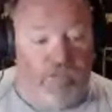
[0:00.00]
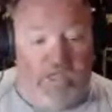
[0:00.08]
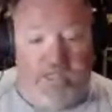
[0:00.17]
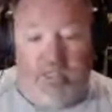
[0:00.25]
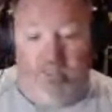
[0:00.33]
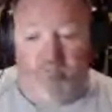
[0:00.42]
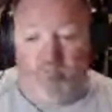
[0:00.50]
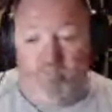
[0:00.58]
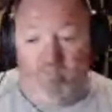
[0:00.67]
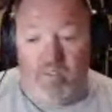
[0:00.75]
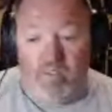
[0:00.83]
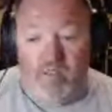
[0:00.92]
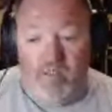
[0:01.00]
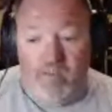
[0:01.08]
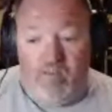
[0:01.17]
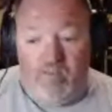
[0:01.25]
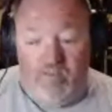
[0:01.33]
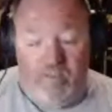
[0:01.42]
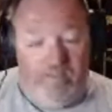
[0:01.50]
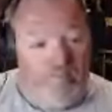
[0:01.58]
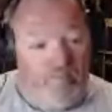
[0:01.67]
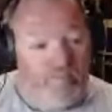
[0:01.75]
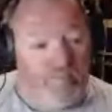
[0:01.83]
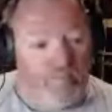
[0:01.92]
but get them
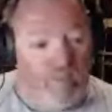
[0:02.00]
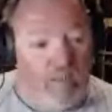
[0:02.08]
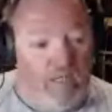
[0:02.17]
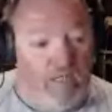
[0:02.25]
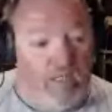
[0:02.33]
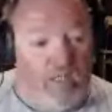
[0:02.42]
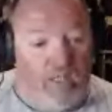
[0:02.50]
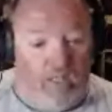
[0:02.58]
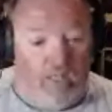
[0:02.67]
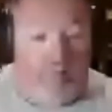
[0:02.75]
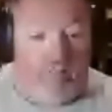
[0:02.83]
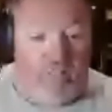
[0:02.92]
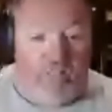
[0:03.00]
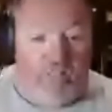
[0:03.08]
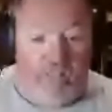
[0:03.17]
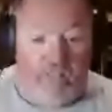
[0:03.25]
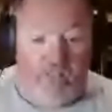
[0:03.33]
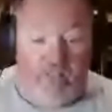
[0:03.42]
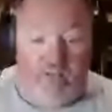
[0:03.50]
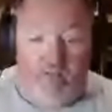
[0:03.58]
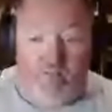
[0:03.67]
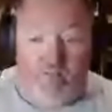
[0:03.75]
into your president, or